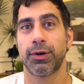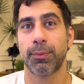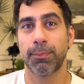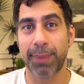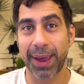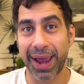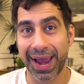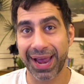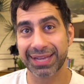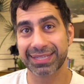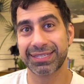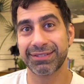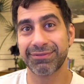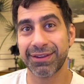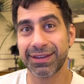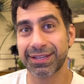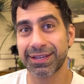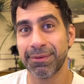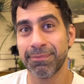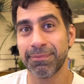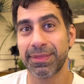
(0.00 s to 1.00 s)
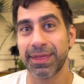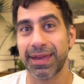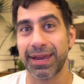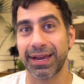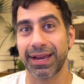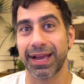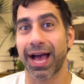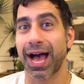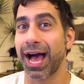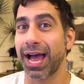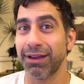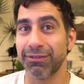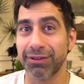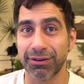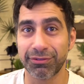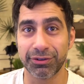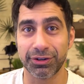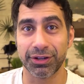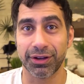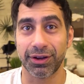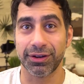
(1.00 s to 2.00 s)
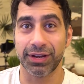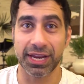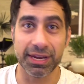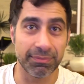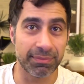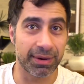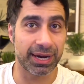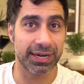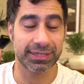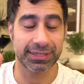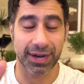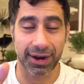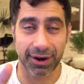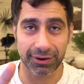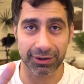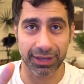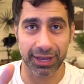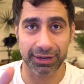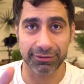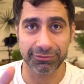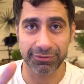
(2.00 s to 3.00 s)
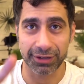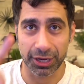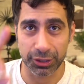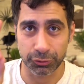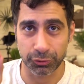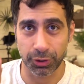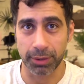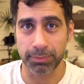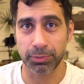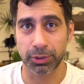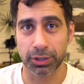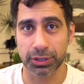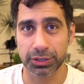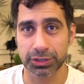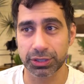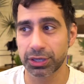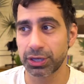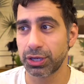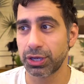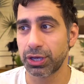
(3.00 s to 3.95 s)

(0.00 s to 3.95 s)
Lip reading: passive income thing I've ever done in my entire life is write books.